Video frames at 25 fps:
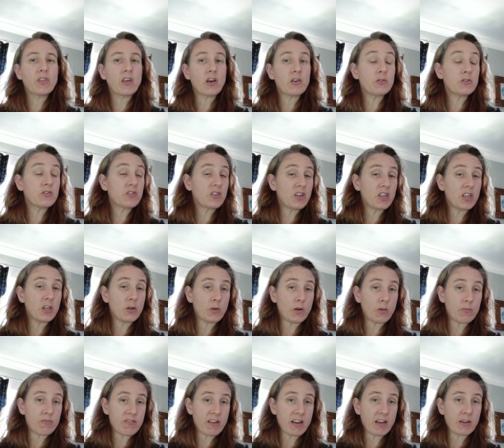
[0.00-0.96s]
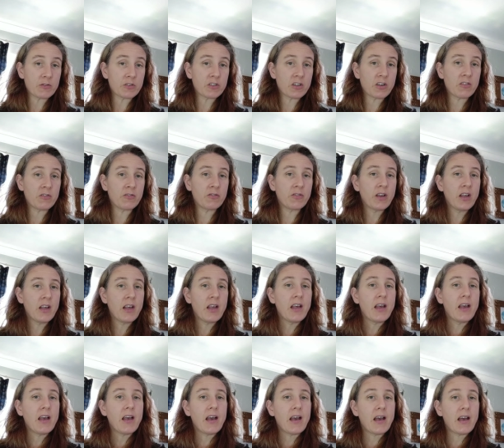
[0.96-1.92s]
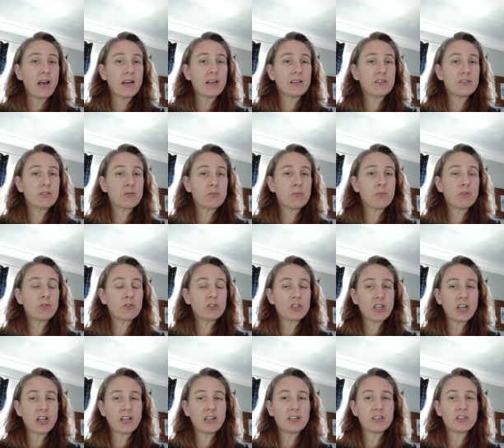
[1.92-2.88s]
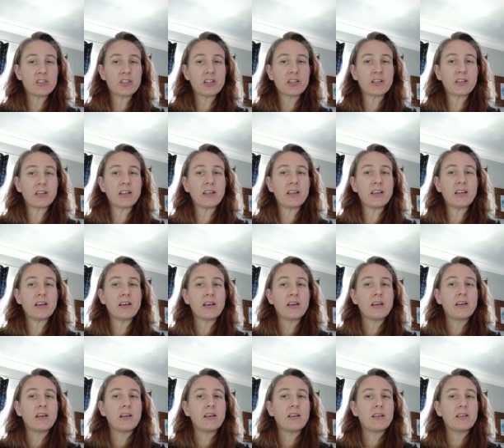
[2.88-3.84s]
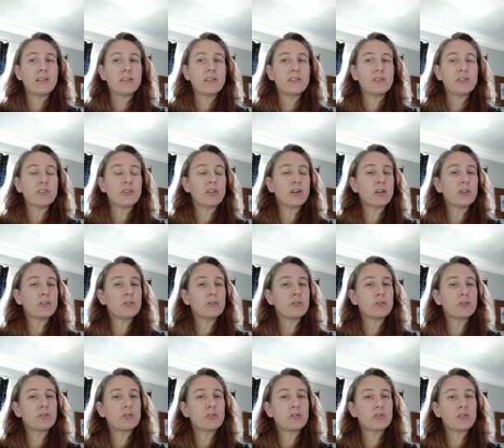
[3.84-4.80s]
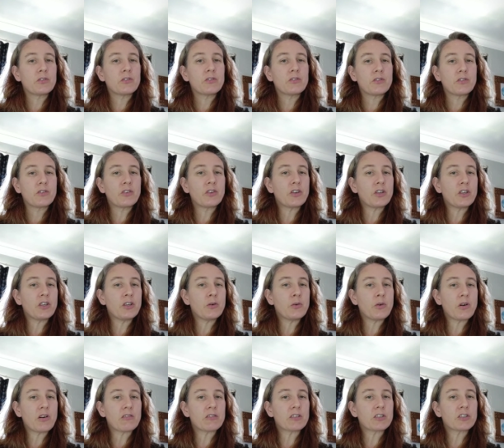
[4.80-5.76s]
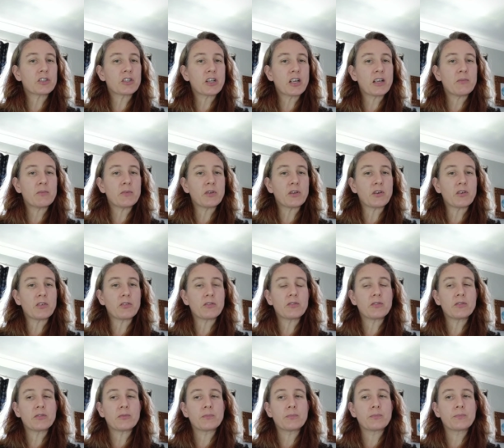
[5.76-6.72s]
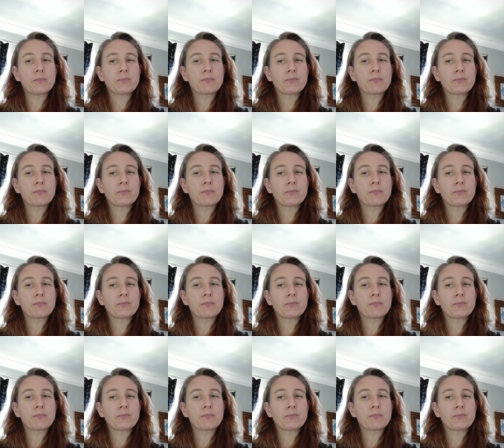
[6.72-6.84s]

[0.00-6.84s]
those that you are proud of, and more challengingly, those that you are ashamed of.